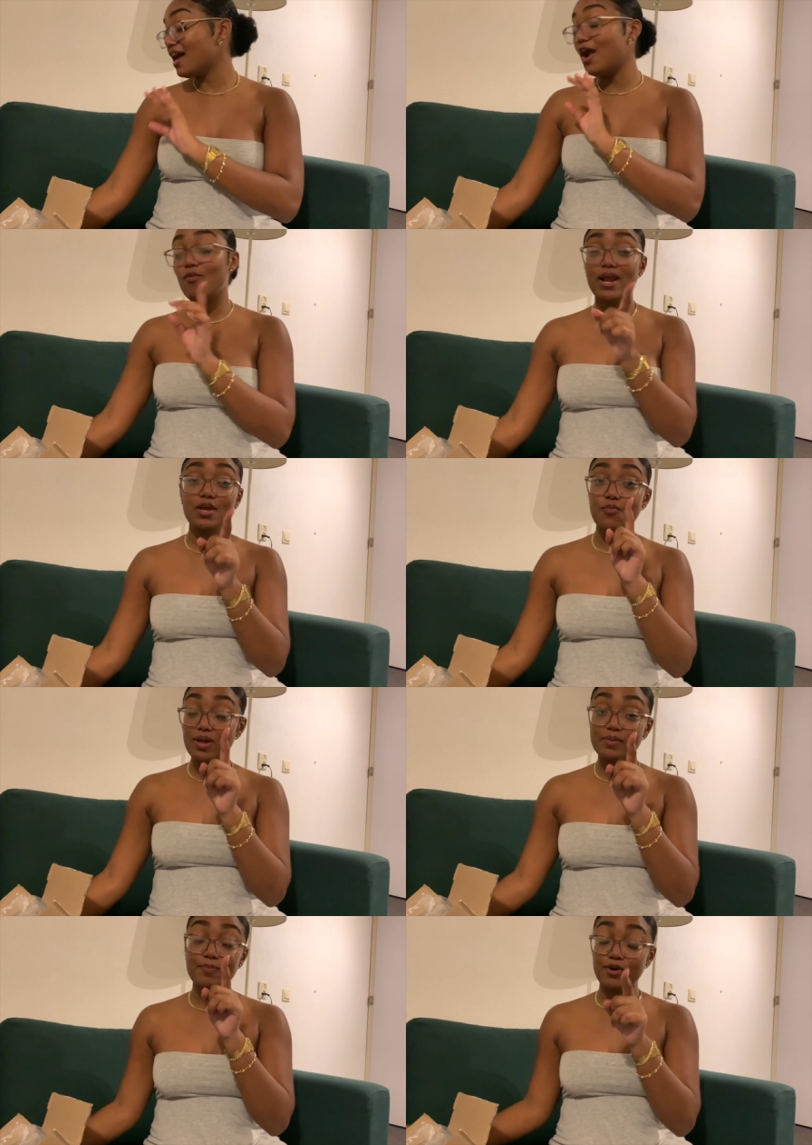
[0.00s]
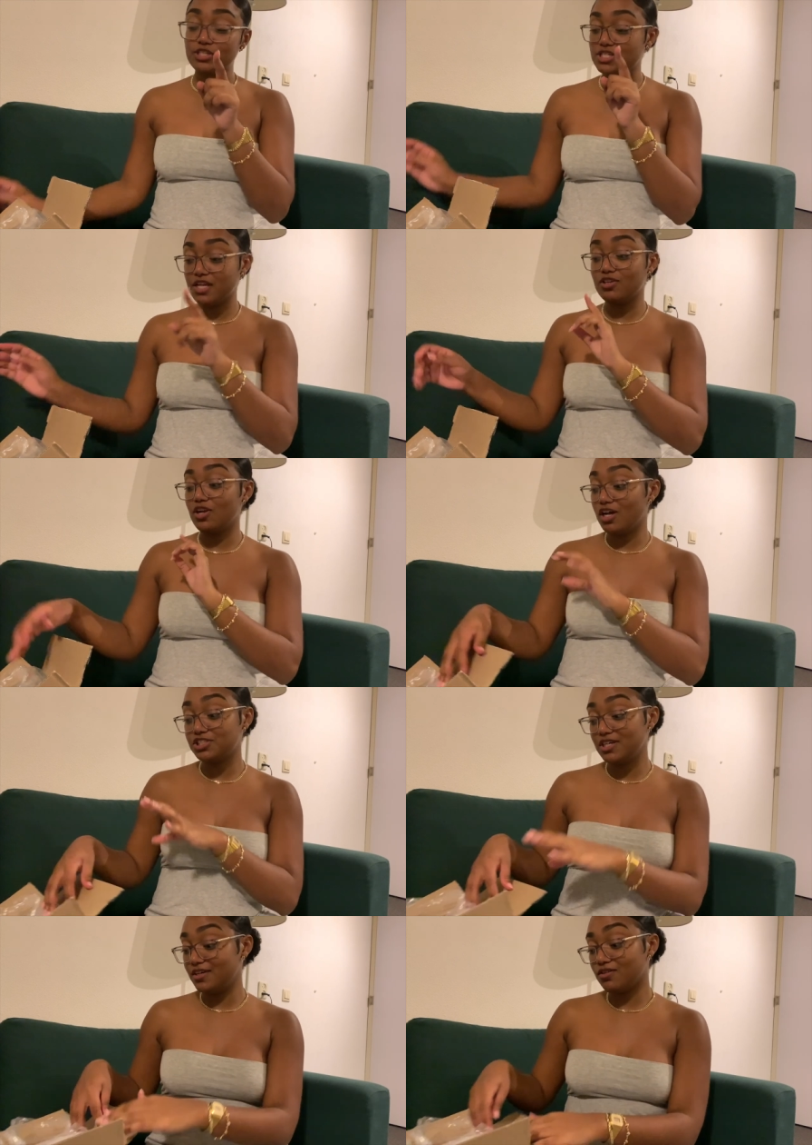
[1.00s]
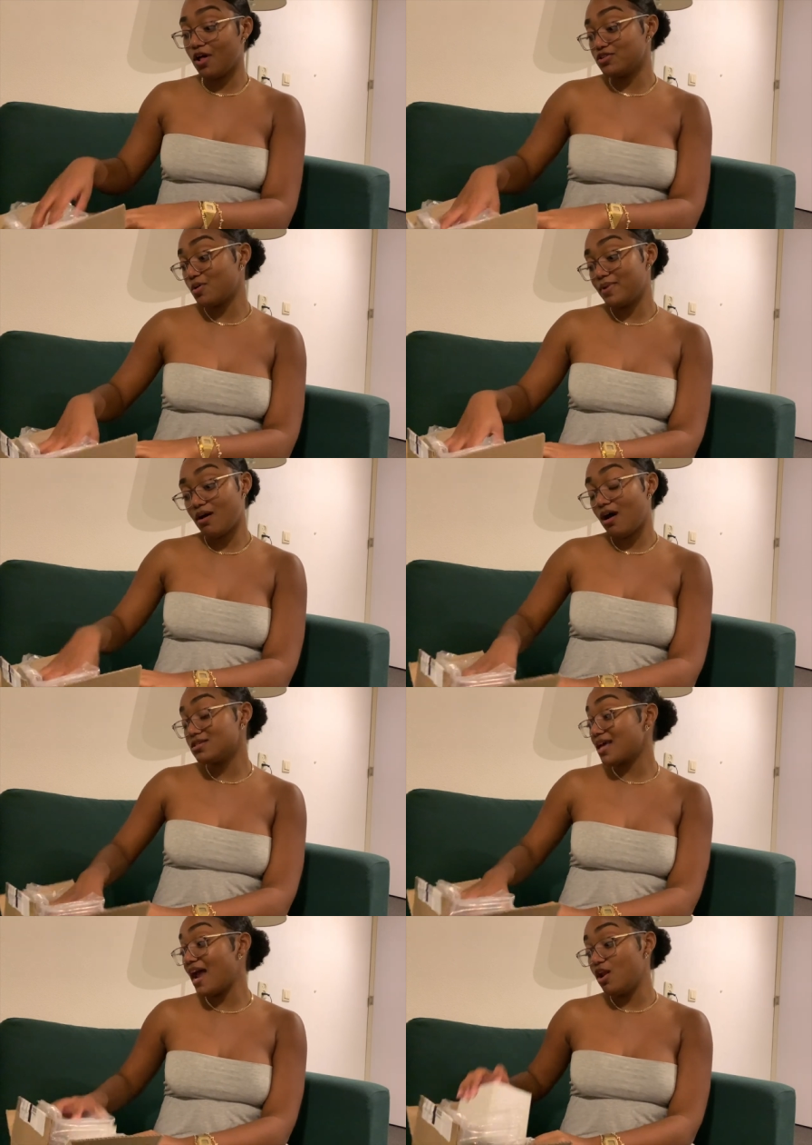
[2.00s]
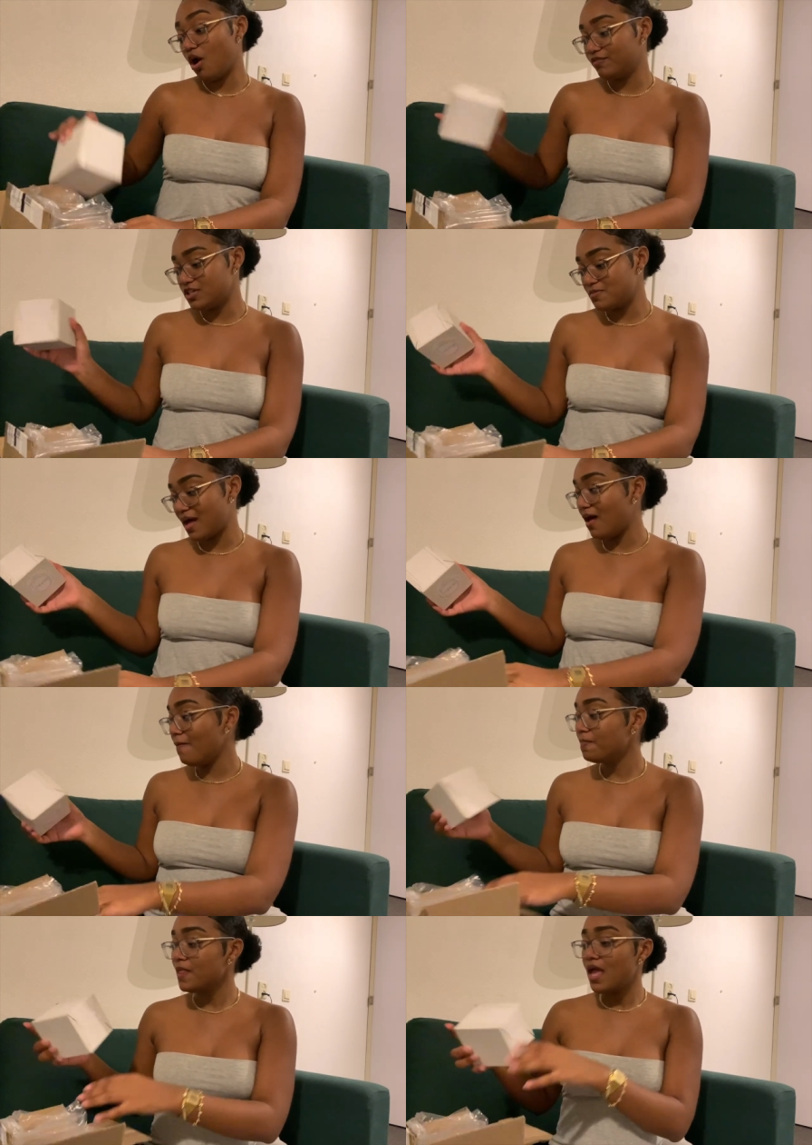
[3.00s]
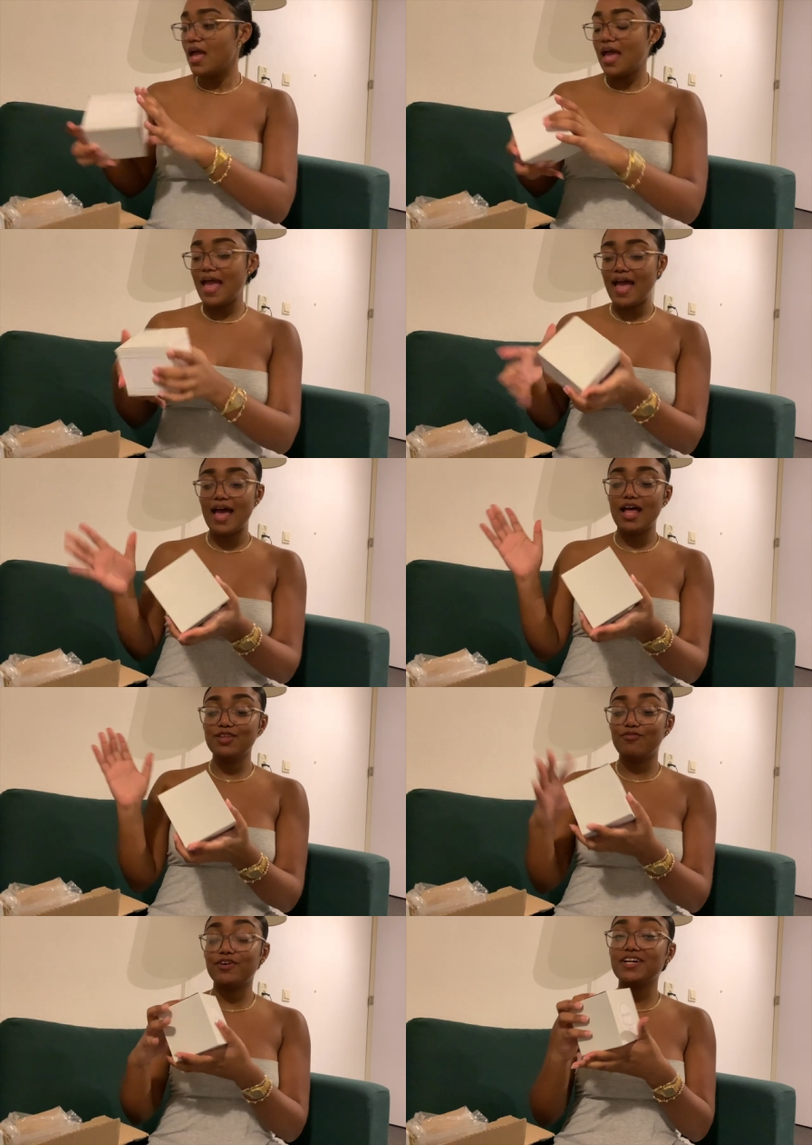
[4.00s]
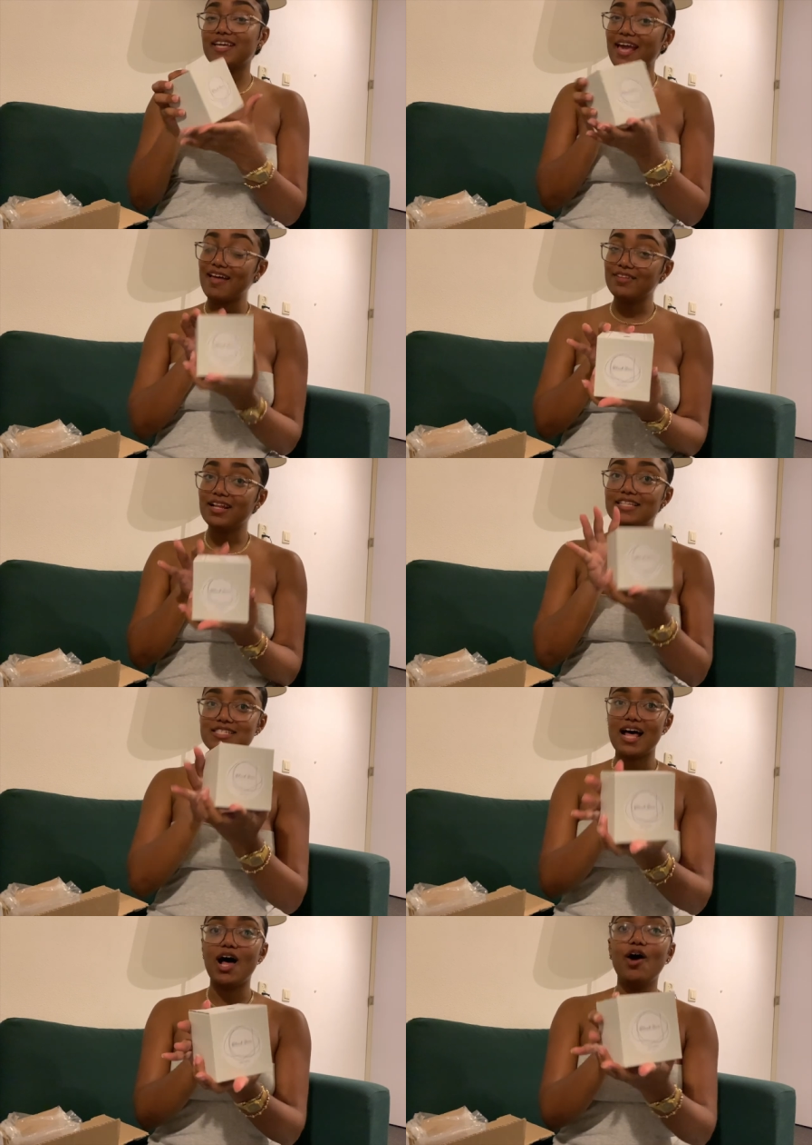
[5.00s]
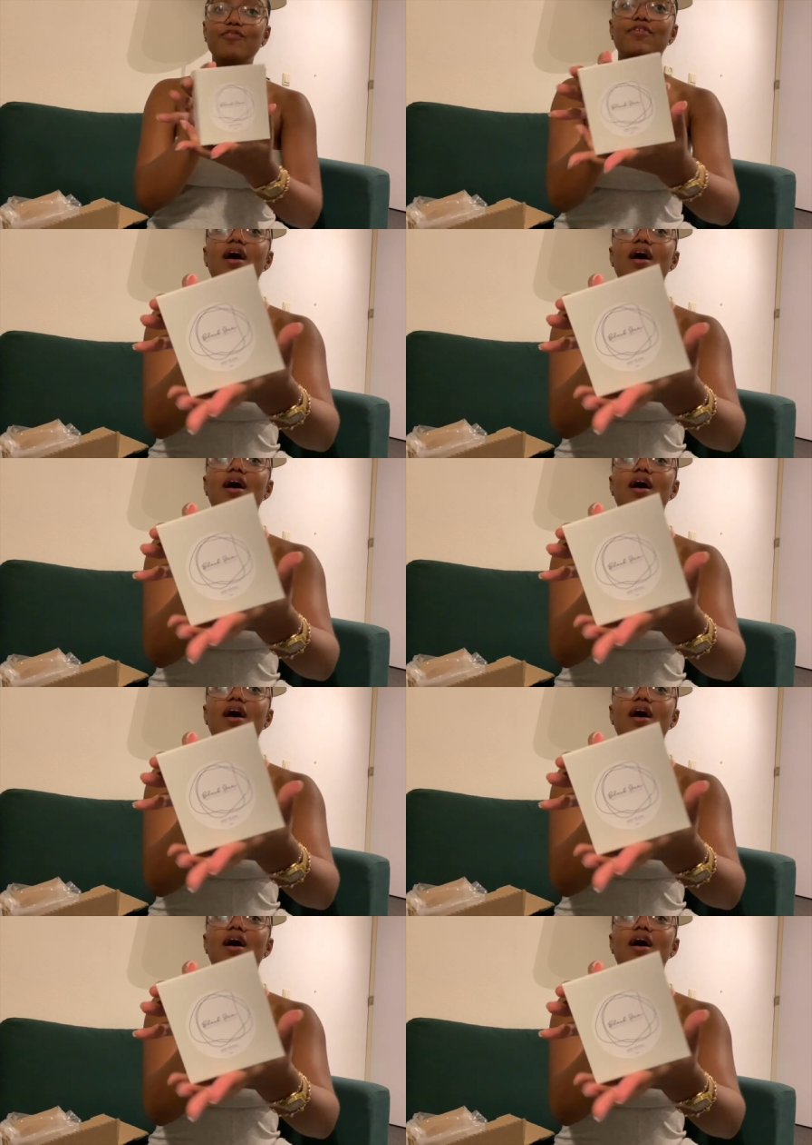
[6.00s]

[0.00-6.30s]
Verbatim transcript: i really will be purchasing the lush linen also because i love the smell and for the candle itself